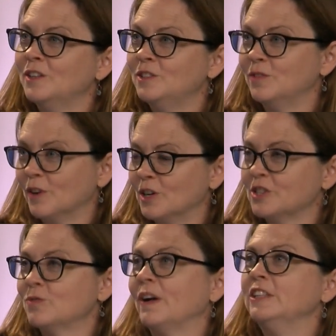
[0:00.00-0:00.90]

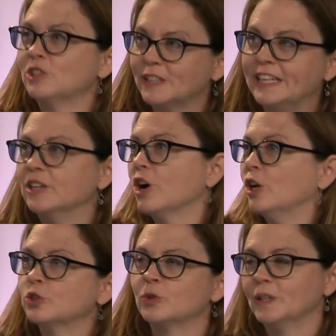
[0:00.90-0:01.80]
diverse racially and
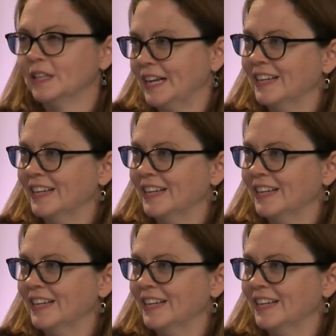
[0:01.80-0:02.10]
culturally,